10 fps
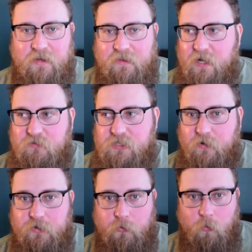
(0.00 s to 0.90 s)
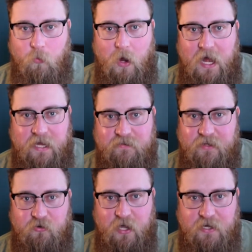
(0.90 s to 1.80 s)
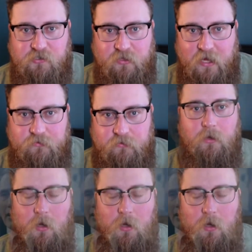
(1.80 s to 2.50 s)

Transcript: They never tell you why the International Council's a